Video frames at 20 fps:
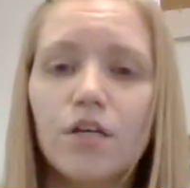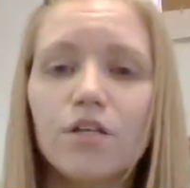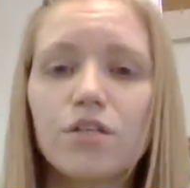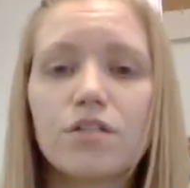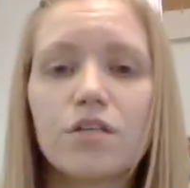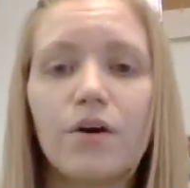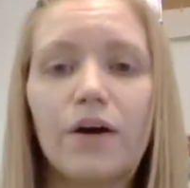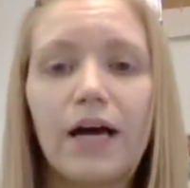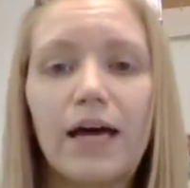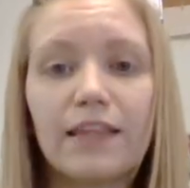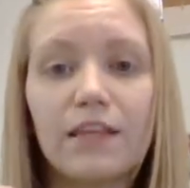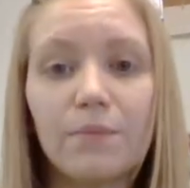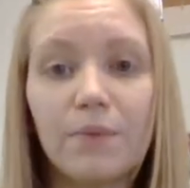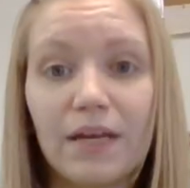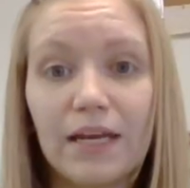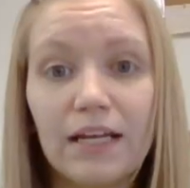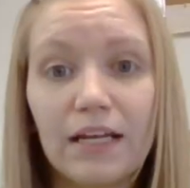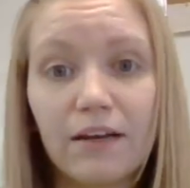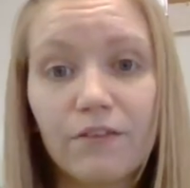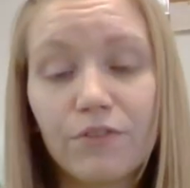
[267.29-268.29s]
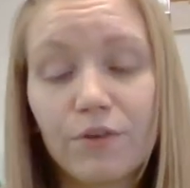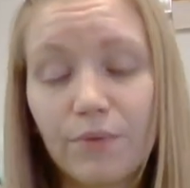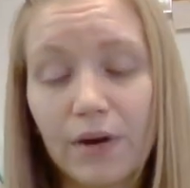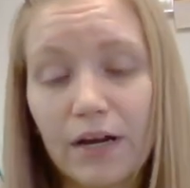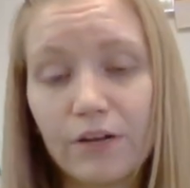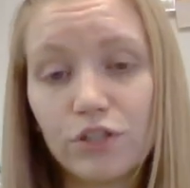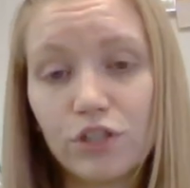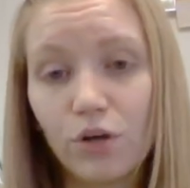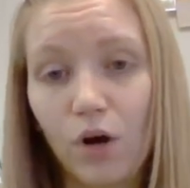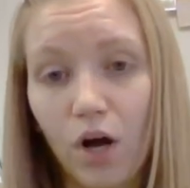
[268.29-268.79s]
So at the beginning of the
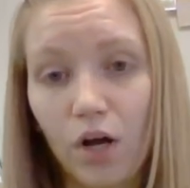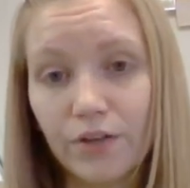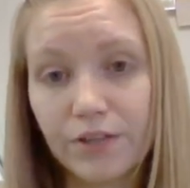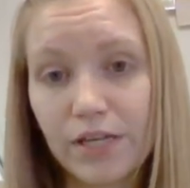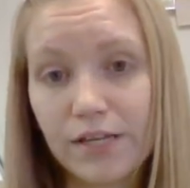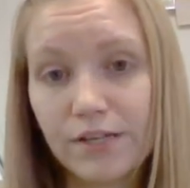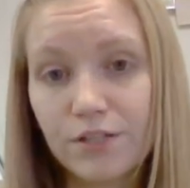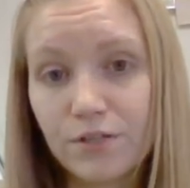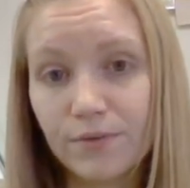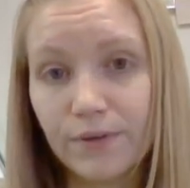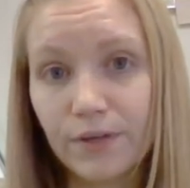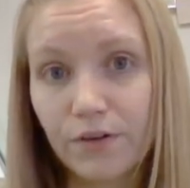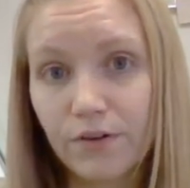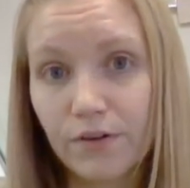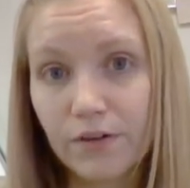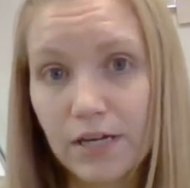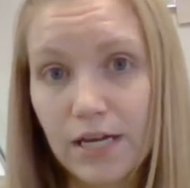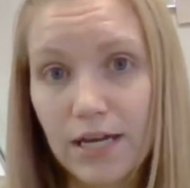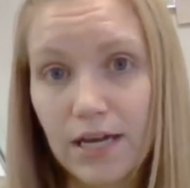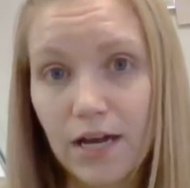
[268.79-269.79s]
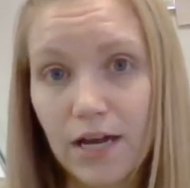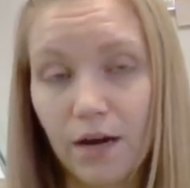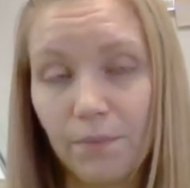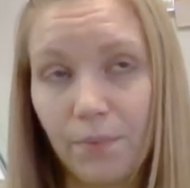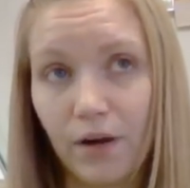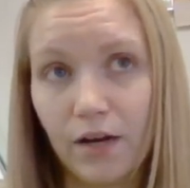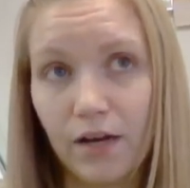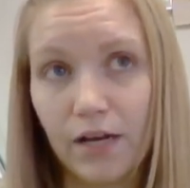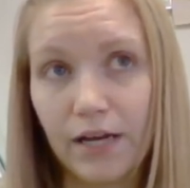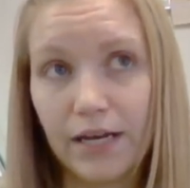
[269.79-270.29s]
round, you all need to agree
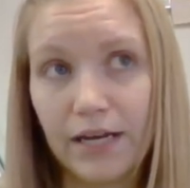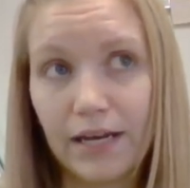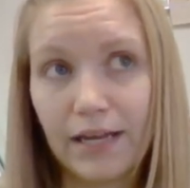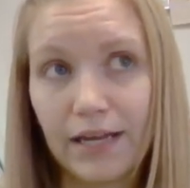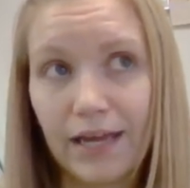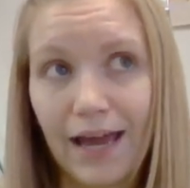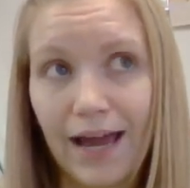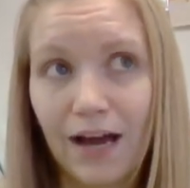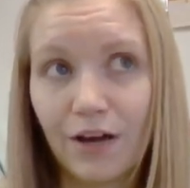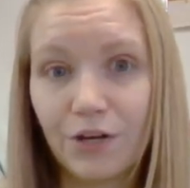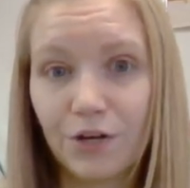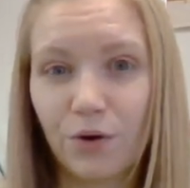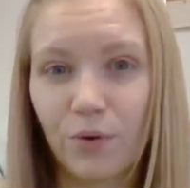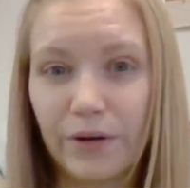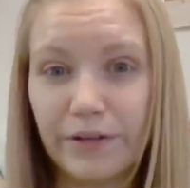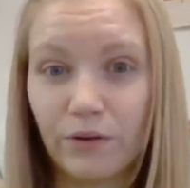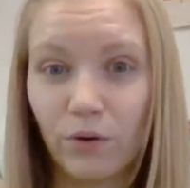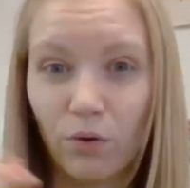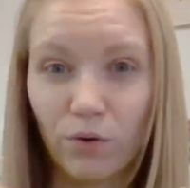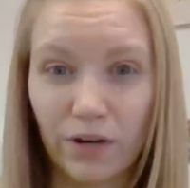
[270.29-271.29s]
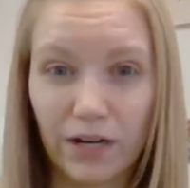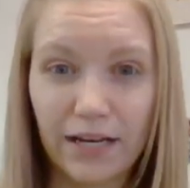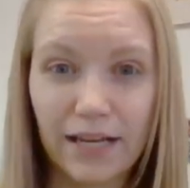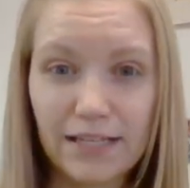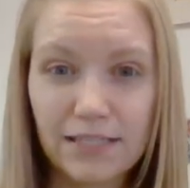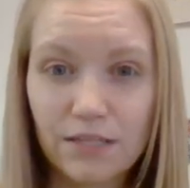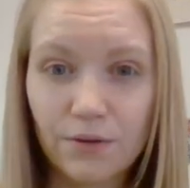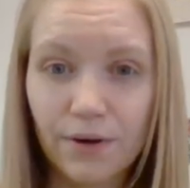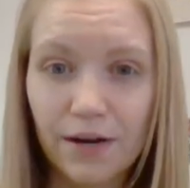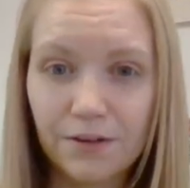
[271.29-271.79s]
upon how you're going to
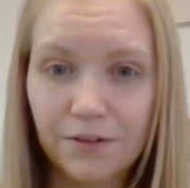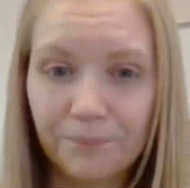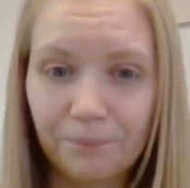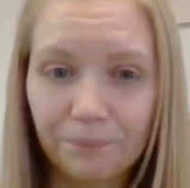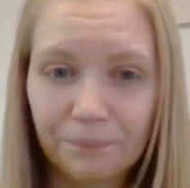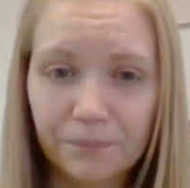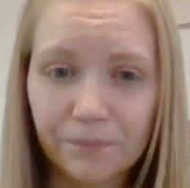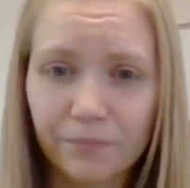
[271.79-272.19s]
organize the round.